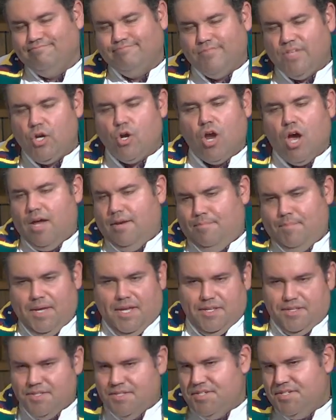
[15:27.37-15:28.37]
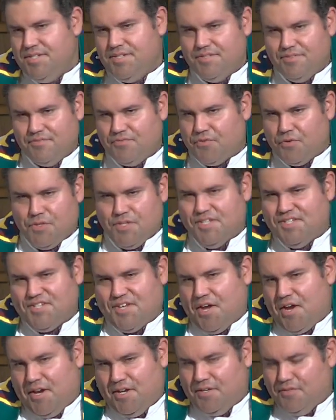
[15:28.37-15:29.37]
they're hotbeds for this
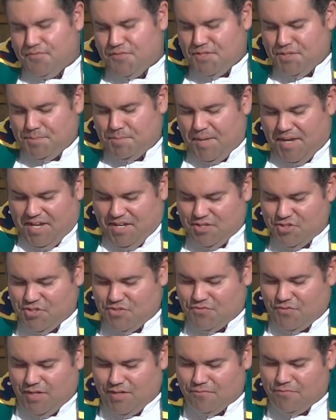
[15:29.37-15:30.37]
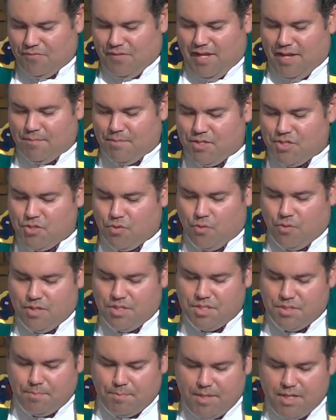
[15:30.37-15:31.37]
kind of speech, inflammatory
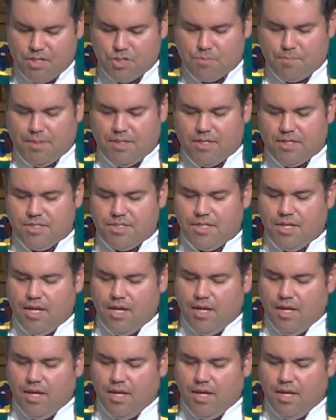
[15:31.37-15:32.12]
speech, because,